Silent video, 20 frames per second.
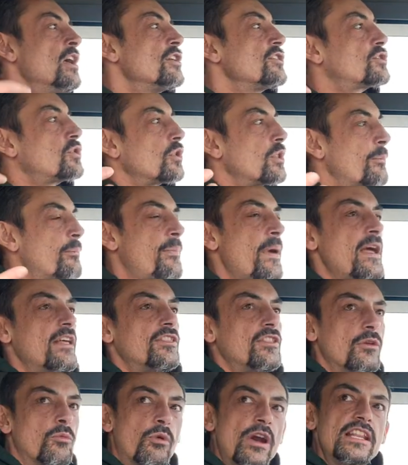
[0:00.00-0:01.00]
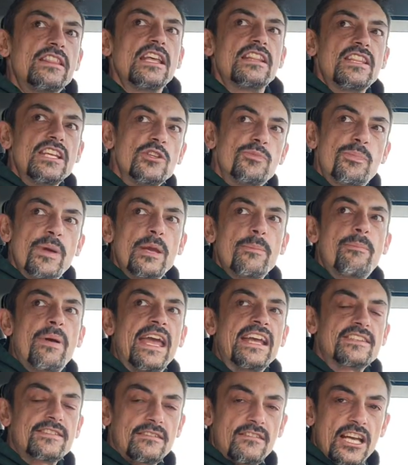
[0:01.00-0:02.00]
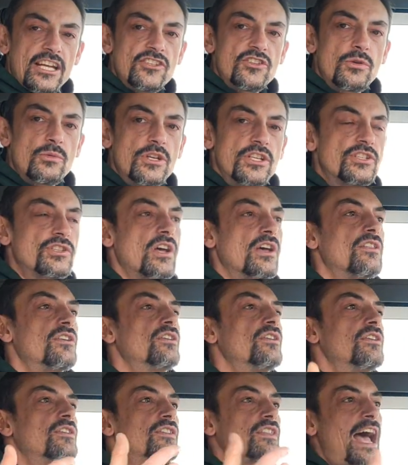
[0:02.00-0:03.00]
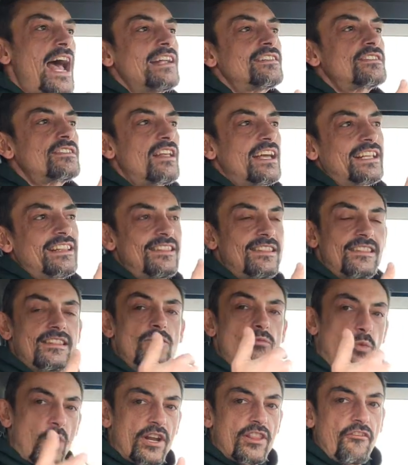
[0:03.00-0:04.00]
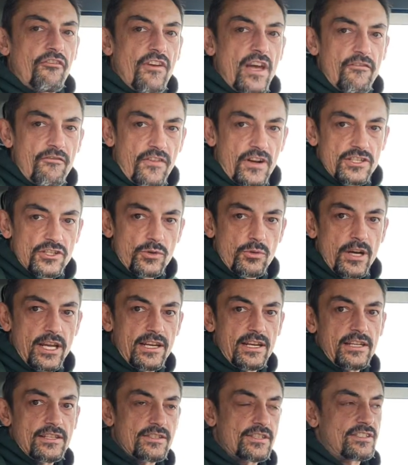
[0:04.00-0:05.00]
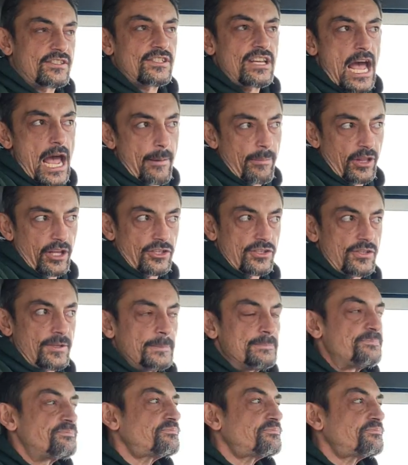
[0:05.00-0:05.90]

So the rate that these big banks lend to each other, that's like where the Fed funds rate is established.